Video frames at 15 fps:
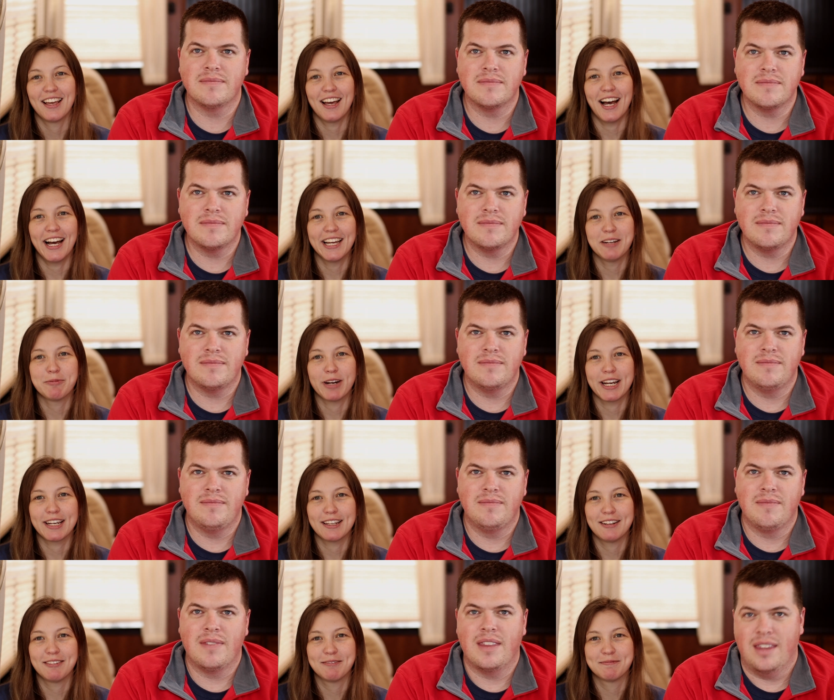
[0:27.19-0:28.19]
Speaker 1: Hi, I'm
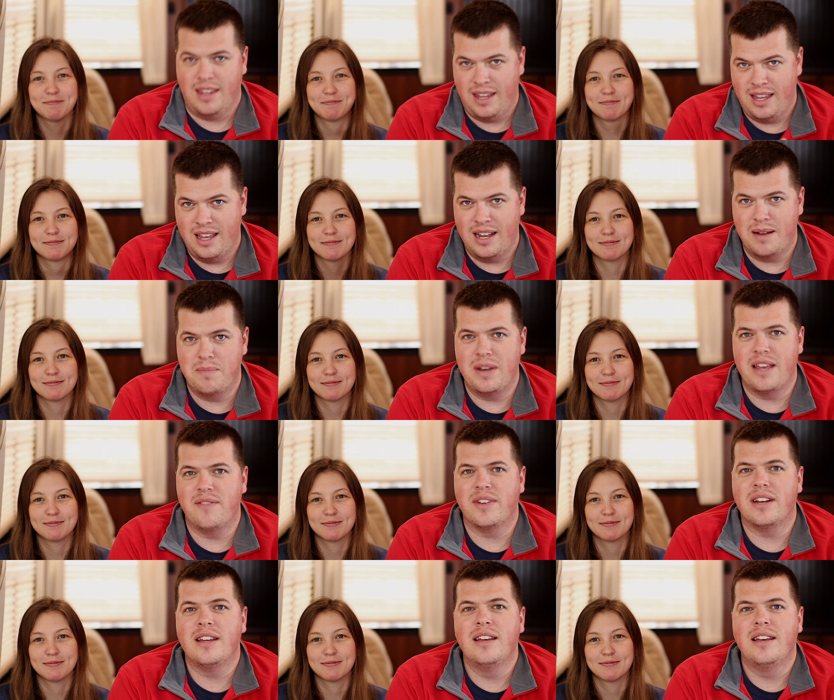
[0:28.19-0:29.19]
Reagan.
Speaker 2: And I'm
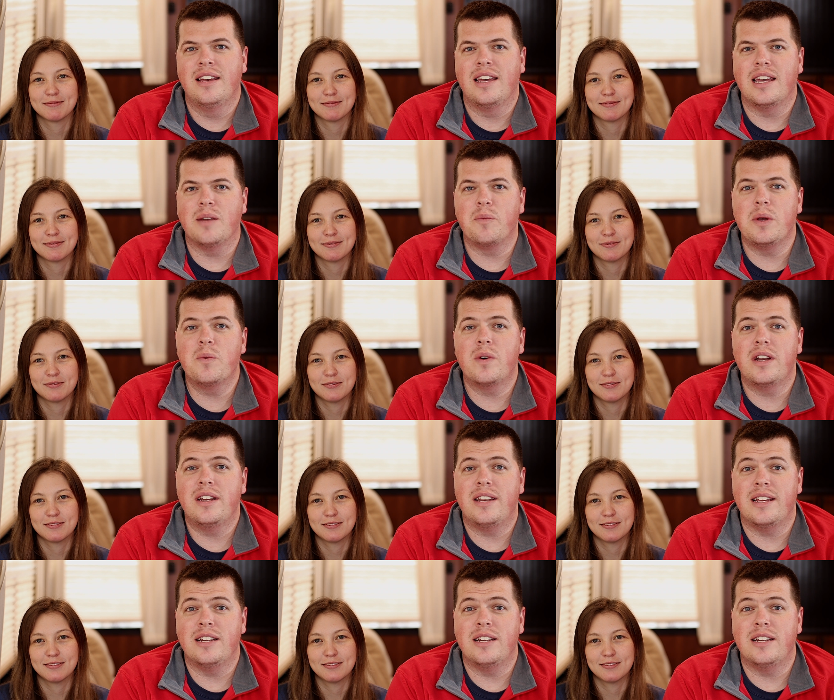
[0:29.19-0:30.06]
David, and we wanted to